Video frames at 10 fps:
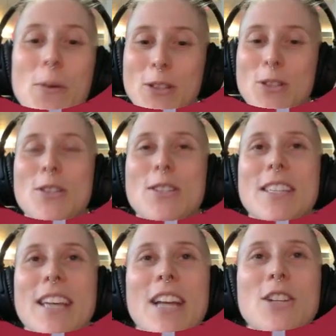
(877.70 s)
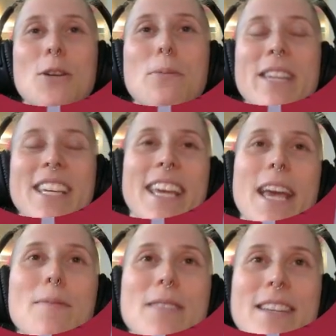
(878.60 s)
we'll just enjoy playing
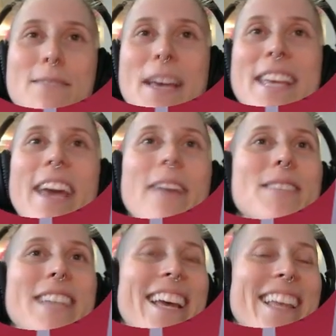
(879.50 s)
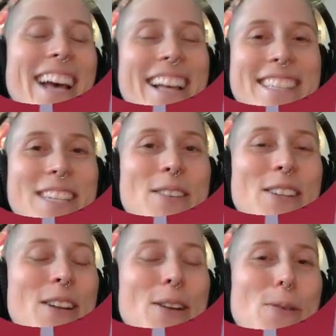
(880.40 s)
games and make games, and I'll see you on
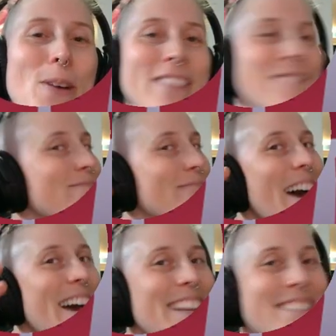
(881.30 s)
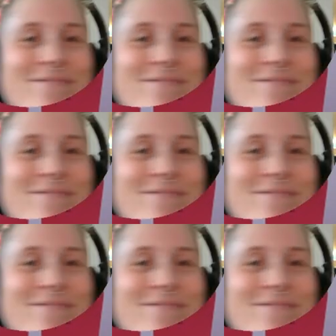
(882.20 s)
another one. Bye!